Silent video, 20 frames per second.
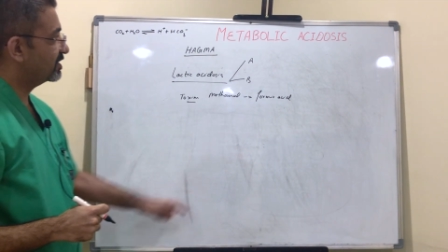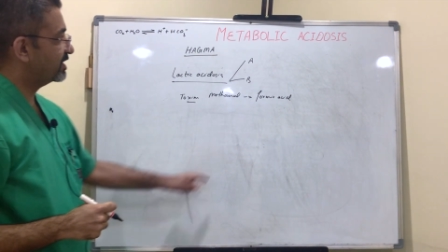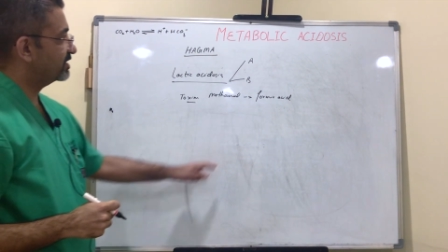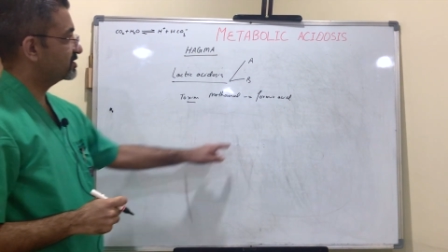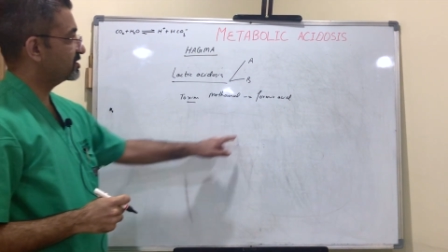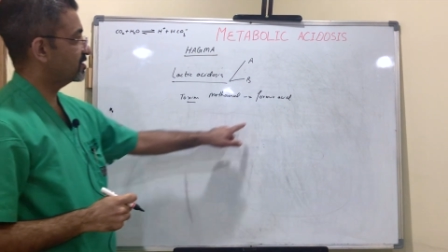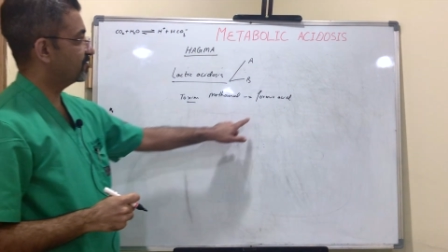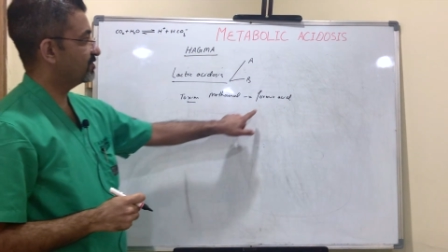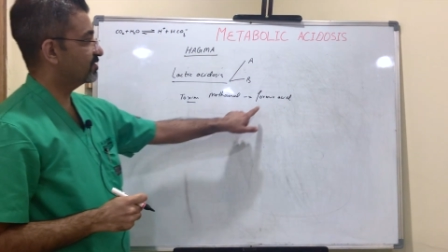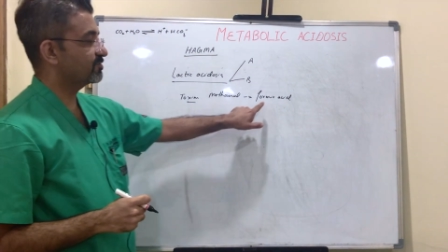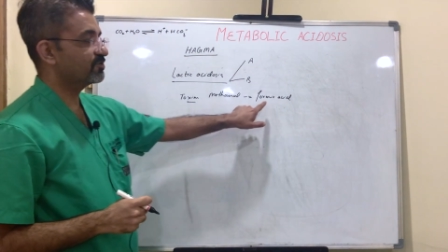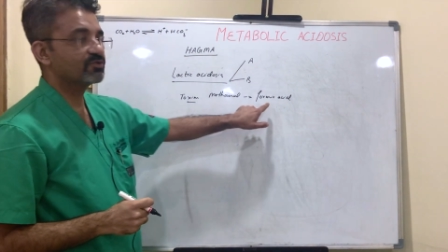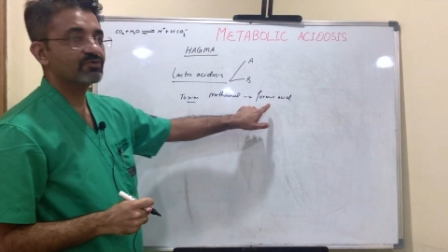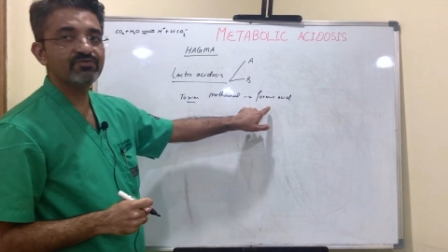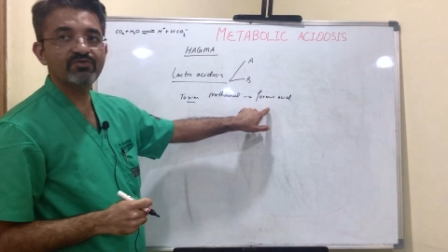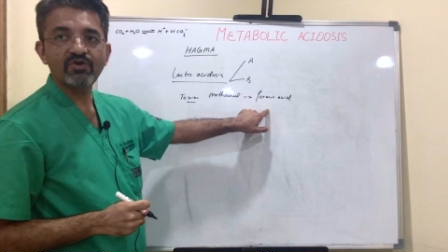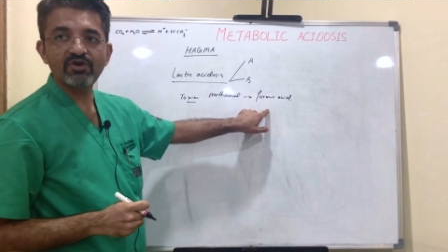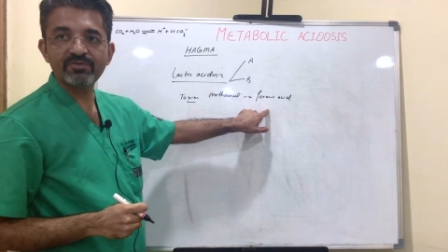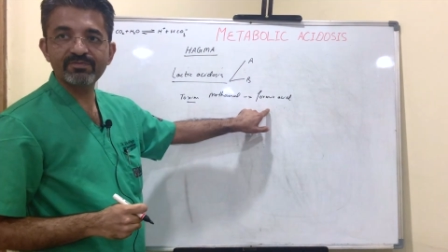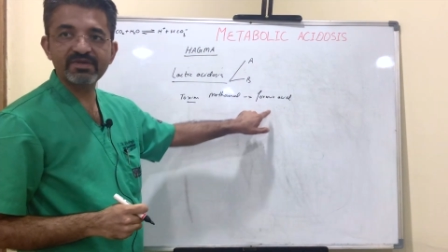gets converted into
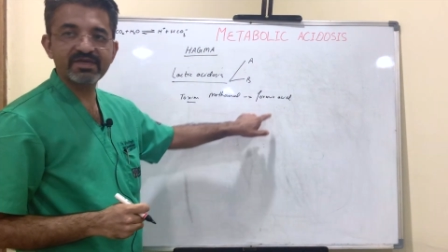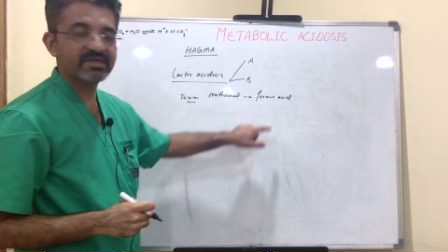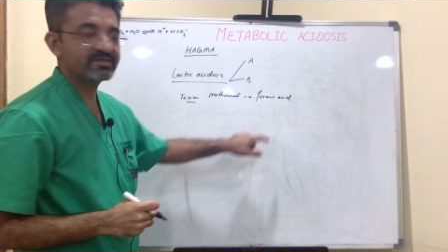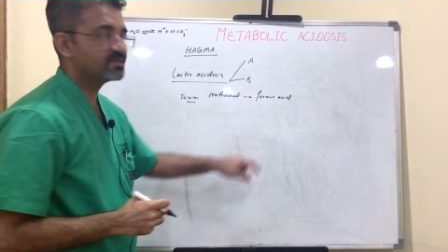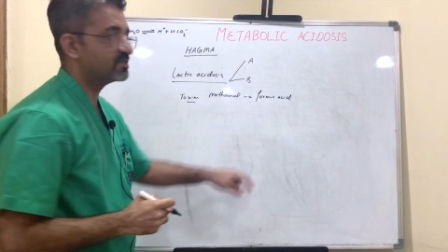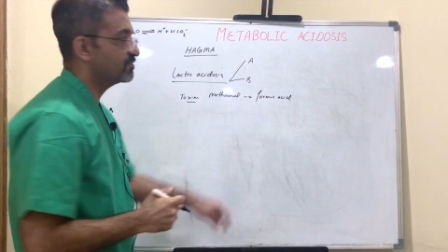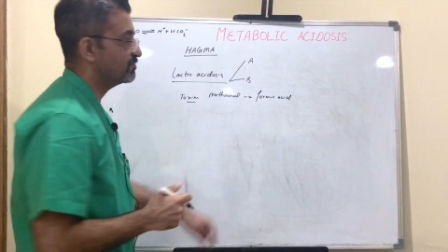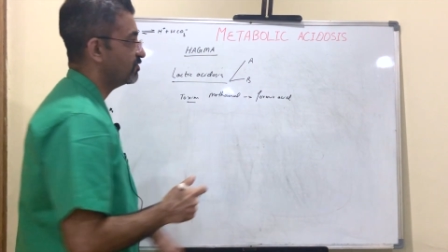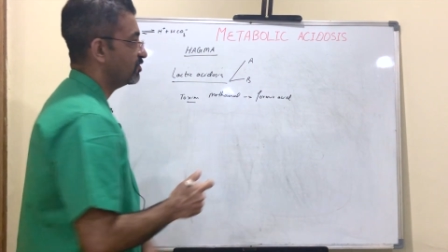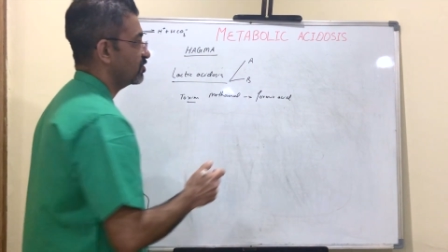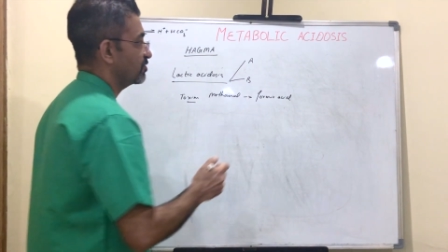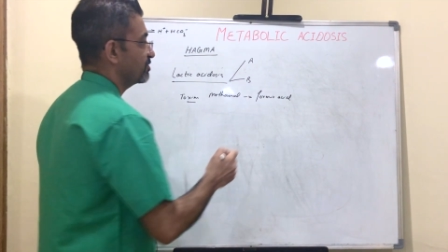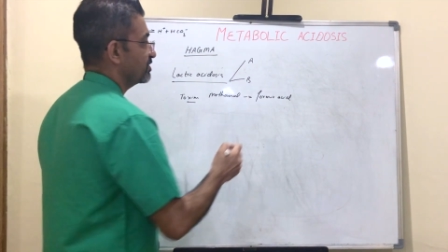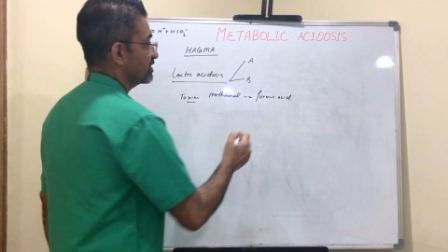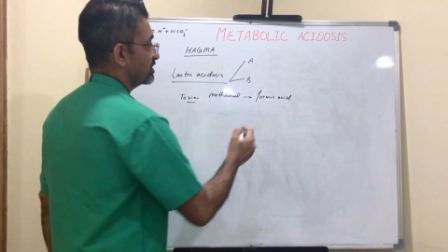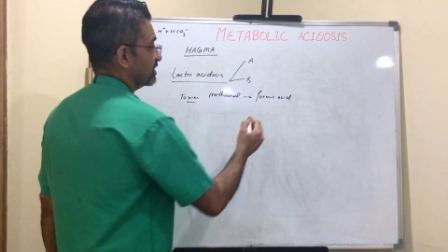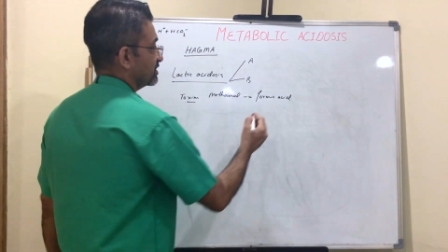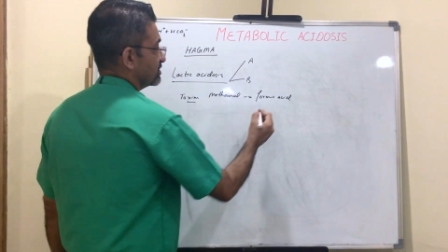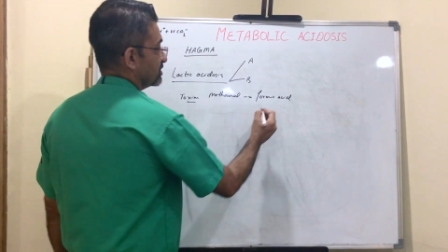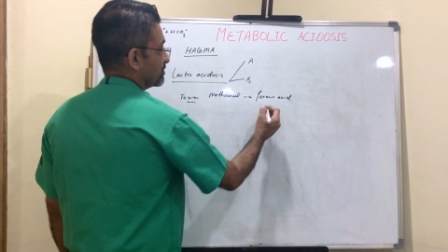formic acid.
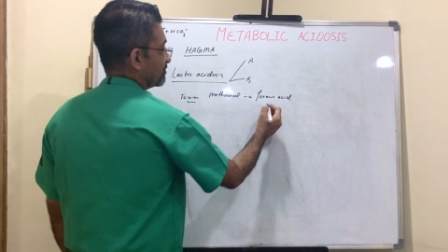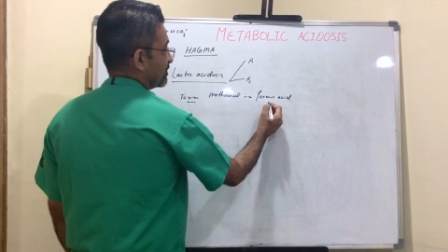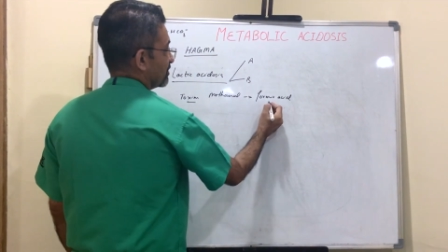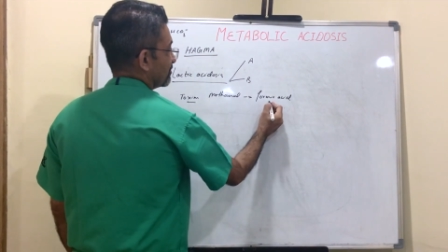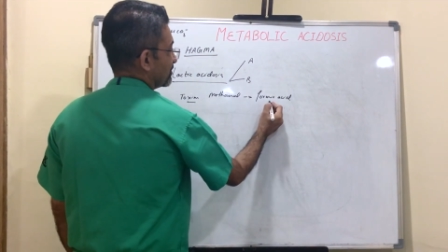Formic acid will